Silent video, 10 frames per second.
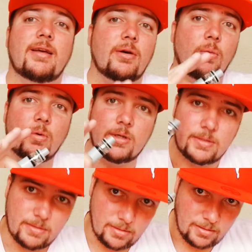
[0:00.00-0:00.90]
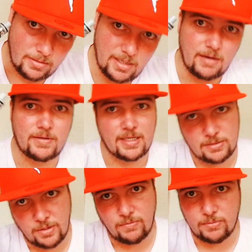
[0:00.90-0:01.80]
which kind of takes
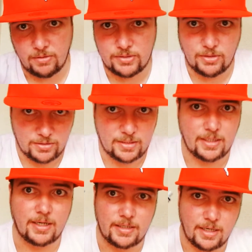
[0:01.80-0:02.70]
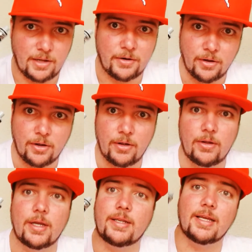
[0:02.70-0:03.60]
away from the whole starter kit idea. I know
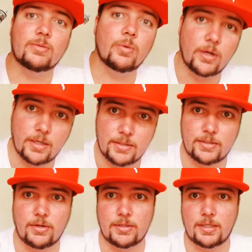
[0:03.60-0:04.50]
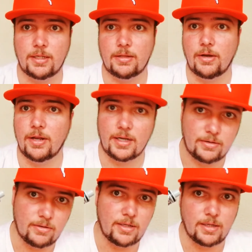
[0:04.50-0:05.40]
it does work as a starter kit though, and I
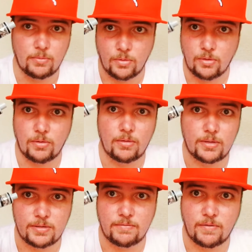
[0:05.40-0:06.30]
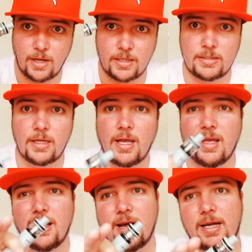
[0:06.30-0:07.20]
do think it will suffice.
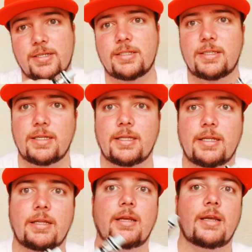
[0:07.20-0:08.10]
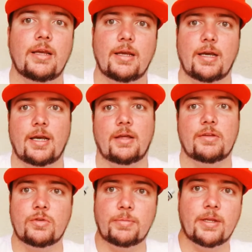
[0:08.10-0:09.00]
I just think that
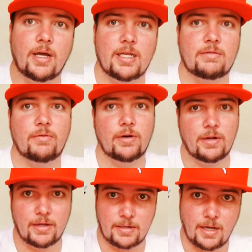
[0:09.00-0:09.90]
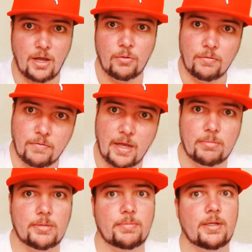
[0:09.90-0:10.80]
this will be nice for a guy who
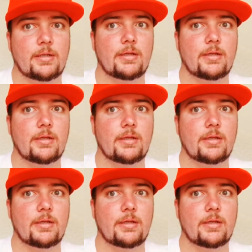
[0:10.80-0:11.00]
vapes, but